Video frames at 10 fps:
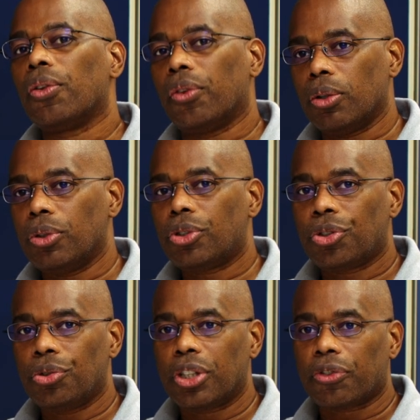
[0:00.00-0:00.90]
those
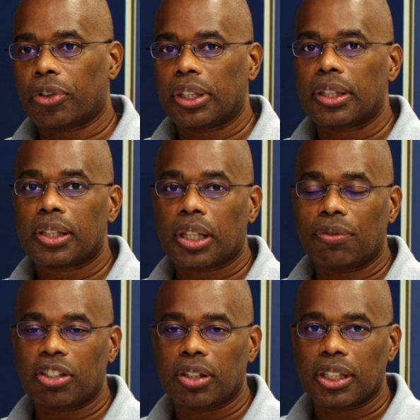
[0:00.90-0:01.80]
two different
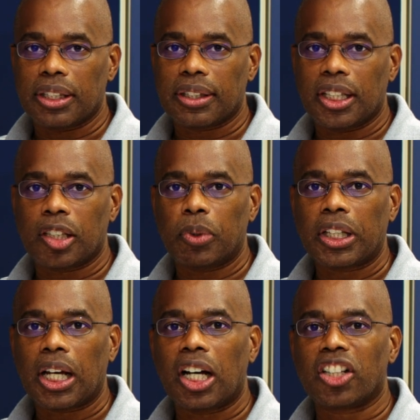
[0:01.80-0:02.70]
substances is
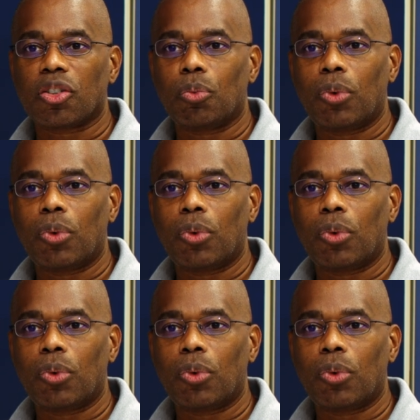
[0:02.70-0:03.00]
because